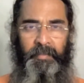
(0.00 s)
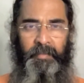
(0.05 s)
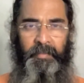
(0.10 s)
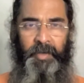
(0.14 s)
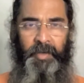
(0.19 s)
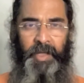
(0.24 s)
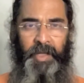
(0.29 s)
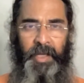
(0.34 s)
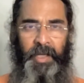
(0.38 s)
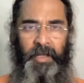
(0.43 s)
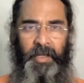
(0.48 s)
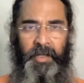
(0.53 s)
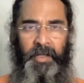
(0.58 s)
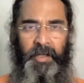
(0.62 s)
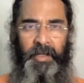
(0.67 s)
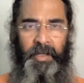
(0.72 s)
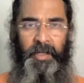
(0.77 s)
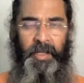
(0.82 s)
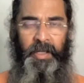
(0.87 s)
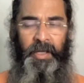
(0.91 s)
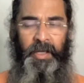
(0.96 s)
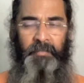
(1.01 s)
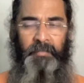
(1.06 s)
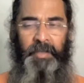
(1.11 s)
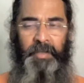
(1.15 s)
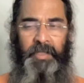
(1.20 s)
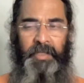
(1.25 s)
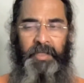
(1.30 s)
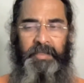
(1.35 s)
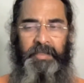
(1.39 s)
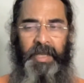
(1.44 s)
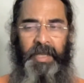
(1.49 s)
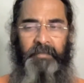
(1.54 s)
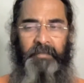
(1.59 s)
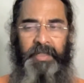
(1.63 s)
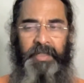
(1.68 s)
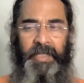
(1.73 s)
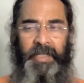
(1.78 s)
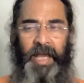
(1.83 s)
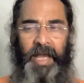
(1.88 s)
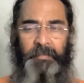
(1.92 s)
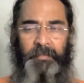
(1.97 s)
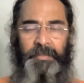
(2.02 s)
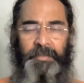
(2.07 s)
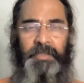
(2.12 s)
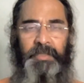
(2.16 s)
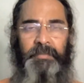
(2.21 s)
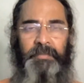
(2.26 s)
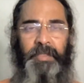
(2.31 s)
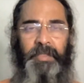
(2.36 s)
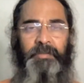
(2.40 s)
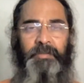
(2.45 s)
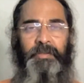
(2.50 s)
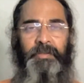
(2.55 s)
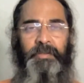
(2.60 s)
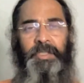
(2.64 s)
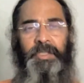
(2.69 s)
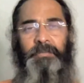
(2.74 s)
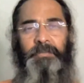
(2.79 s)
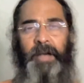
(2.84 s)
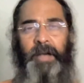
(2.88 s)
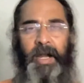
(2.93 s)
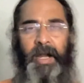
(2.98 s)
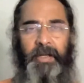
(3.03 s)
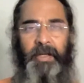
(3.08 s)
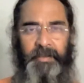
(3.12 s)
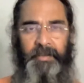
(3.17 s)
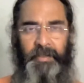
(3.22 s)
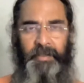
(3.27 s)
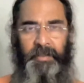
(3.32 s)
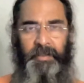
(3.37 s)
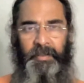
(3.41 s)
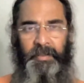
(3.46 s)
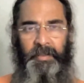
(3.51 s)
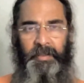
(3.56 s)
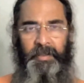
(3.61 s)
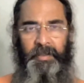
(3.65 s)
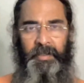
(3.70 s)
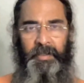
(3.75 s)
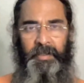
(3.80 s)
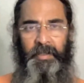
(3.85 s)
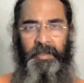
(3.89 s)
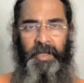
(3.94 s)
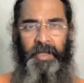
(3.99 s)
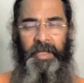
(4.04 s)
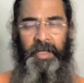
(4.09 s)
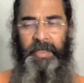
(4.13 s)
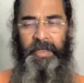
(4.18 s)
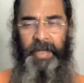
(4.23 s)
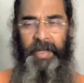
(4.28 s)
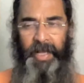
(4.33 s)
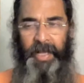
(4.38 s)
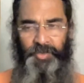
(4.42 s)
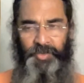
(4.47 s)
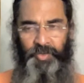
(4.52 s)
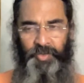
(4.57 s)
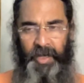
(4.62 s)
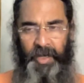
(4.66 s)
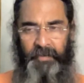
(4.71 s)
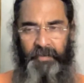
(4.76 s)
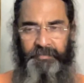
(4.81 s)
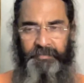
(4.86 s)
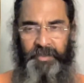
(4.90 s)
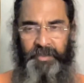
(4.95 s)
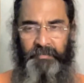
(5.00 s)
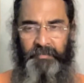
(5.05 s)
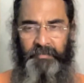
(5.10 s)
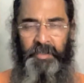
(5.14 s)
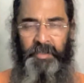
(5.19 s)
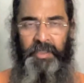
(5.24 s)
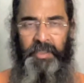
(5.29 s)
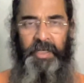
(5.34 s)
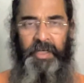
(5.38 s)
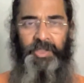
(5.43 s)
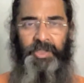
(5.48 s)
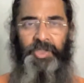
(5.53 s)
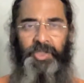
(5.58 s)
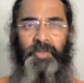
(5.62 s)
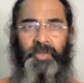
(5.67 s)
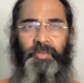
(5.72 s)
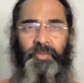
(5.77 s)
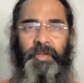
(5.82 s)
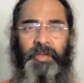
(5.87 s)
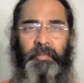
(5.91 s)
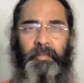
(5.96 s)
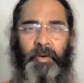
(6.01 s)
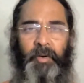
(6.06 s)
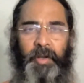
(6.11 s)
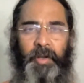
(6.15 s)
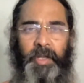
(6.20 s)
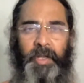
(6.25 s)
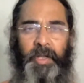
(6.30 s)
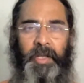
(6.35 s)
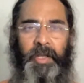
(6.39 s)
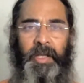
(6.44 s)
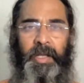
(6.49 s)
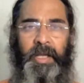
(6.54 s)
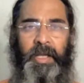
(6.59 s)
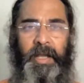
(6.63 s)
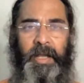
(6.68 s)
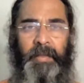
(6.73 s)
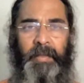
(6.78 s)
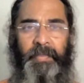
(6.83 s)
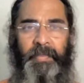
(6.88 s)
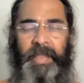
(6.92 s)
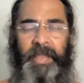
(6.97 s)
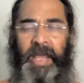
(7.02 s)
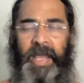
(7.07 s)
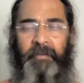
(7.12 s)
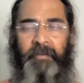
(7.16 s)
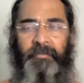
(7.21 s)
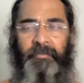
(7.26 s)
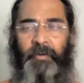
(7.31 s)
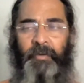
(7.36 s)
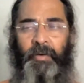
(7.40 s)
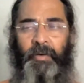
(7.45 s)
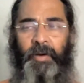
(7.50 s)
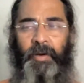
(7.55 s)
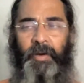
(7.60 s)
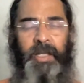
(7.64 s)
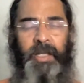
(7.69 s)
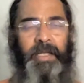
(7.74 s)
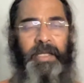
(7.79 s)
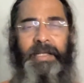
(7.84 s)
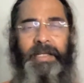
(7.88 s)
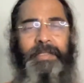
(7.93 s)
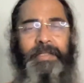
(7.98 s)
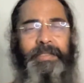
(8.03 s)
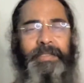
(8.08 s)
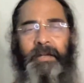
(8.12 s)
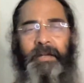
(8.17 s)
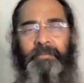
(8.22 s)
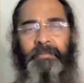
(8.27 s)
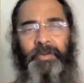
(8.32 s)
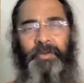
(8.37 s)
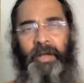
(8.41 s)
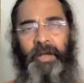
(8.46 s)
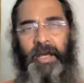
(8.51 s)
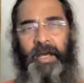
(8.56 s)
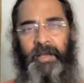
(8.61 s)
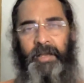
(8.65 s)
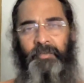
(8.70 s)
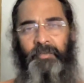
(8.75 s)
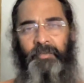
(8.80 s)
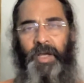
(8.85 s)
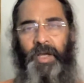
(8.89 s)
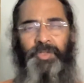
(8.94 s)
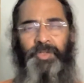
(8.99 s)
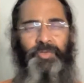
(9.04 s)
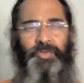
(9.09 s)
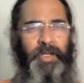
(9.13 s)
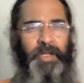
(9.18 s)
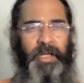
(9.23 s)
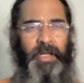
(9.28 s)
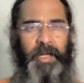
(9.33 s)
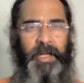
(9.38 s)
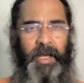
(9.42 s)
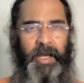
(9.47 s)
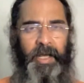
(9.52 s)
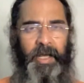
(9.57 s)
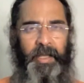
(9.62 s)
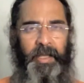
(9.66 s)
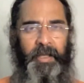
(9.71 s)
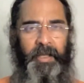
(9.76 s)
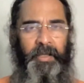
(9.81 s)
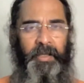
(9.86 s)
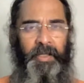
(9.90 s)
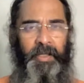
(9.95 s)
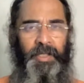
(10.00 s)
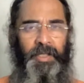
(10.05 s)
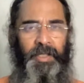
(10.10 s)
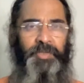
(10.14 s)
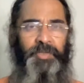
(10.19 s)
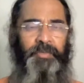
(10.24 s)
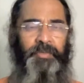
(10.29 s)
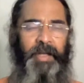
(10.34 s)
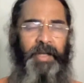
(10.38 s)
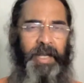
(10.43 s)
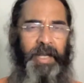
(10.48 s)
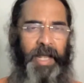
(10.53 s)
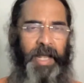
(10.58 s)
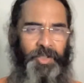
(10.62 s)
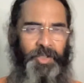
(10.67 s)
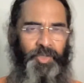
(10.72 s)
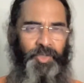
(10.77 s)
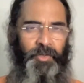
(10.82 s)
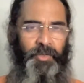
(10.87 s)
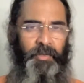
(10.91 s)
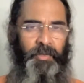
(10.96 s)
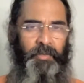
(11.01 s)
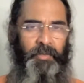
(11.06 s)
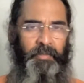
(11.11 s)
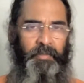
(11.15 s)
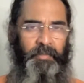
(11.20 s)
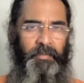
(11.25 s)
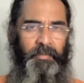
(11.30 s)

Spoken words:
Okay? Because everything happens because of this prana shakti. And it has to have some connection with the body. Therefore, he doesn't have to die. Why should he die? It's very natural.